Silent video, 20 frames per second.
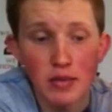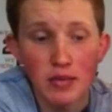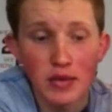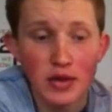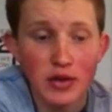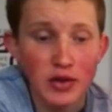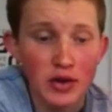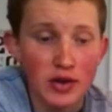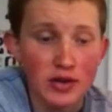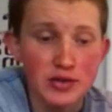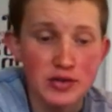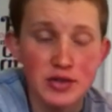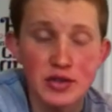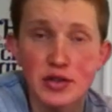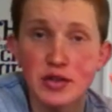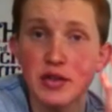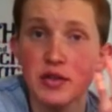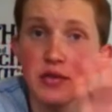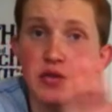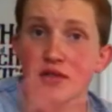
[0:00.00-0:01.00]
You could also
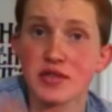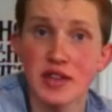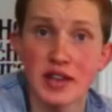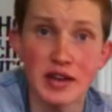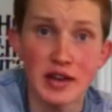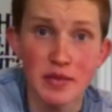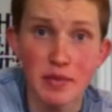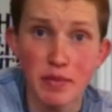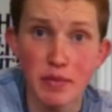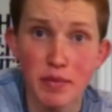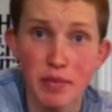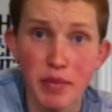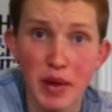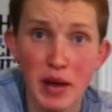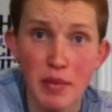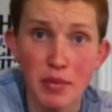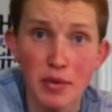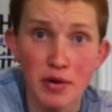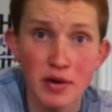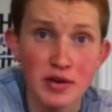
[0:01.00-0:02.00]
use like
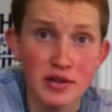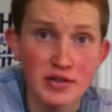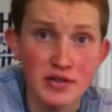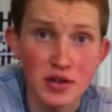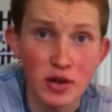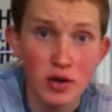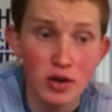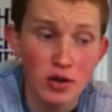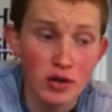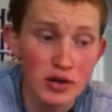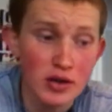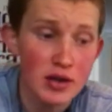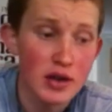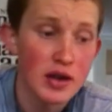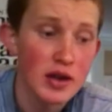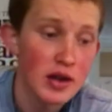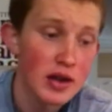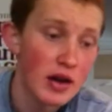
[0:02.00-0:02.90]
pepper and salt.